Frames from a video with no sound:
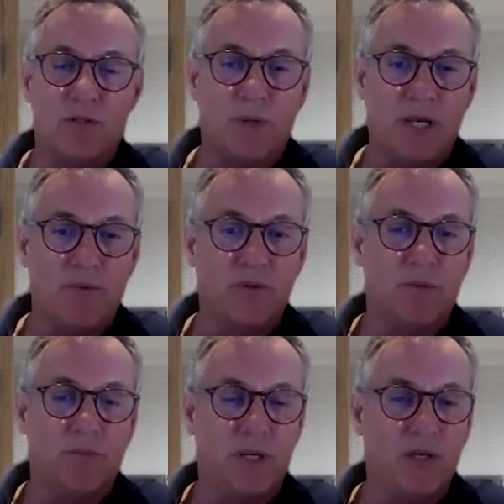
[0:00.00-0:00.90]
people
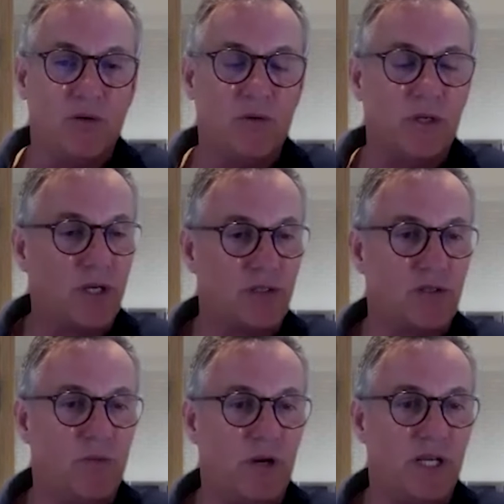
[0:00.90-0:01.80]
to build
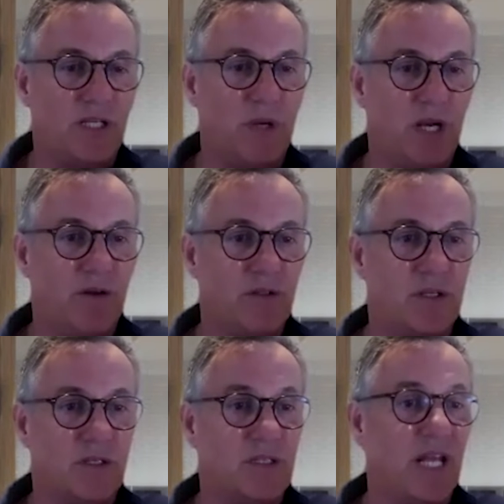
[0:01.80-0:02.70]
customer
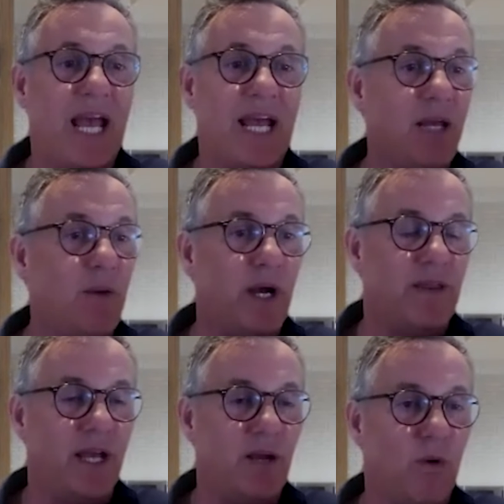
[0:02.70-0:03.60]
experiences in any way
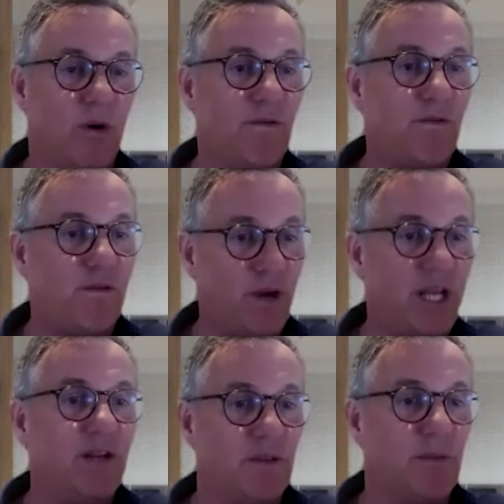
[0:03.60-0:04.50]
they want,
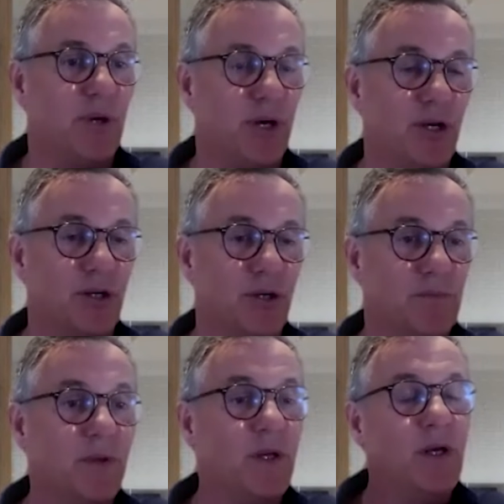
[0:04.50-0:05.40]
freed of the
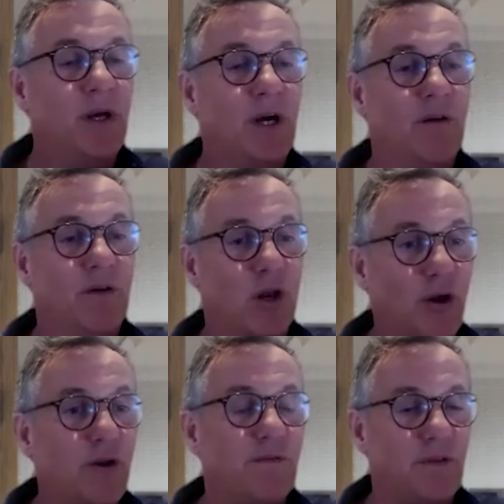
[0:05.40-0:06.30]
burden of a
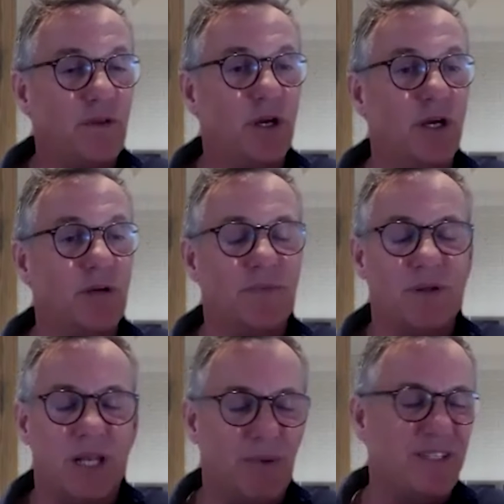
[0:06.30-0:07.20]
lot of the
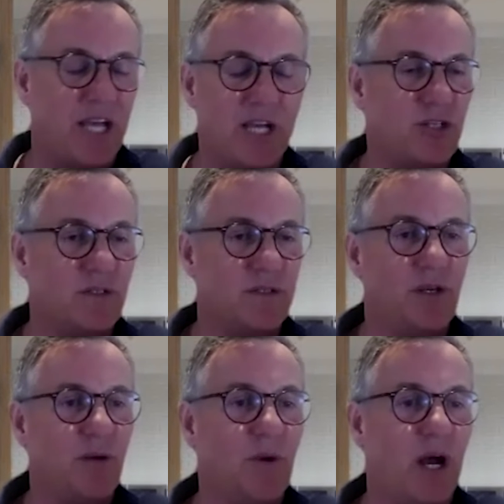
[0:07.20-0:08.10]
limitations
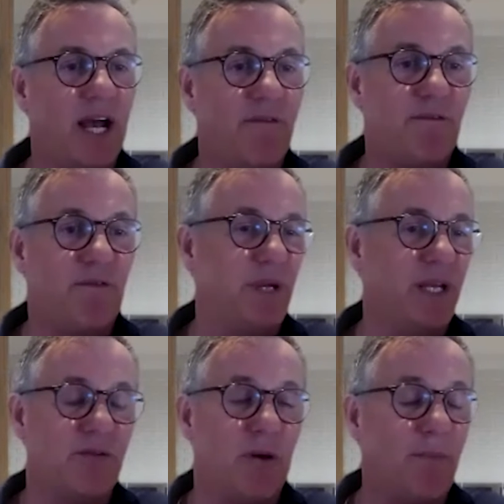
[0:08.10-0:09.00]
that you might have from
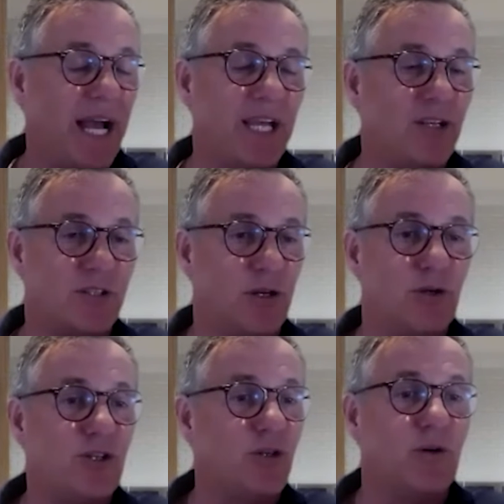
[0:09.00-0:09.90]
either a package
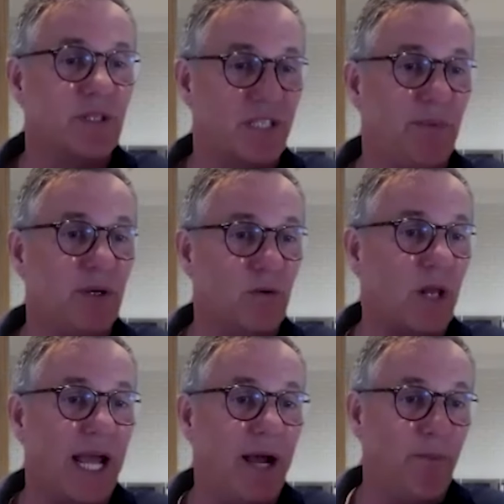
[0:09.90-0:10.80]
solution or a typical
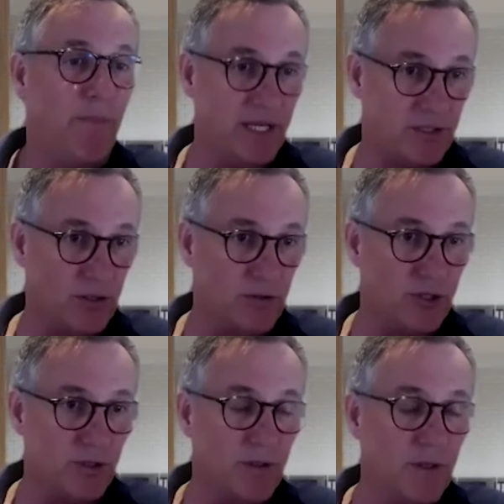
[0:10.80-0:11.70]
cloud-based
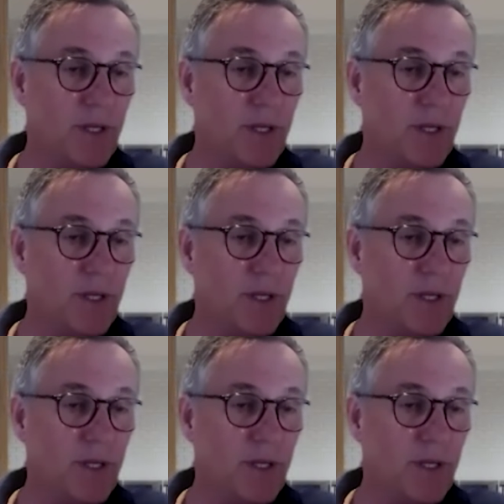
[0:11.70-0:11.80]
solution.